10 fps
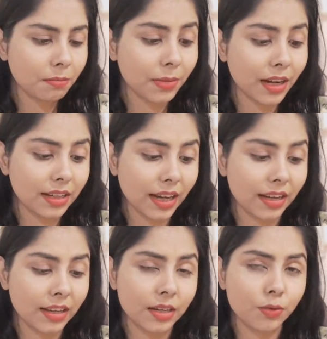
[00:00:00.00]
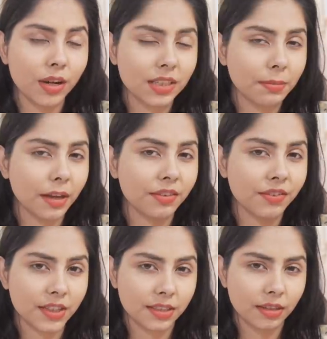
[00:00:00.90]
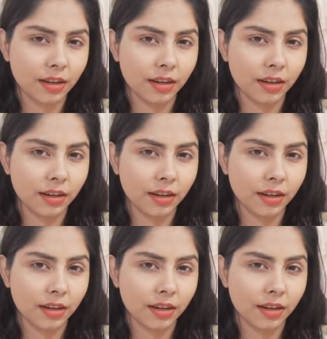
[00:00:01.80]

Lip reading: But yeah, it was my first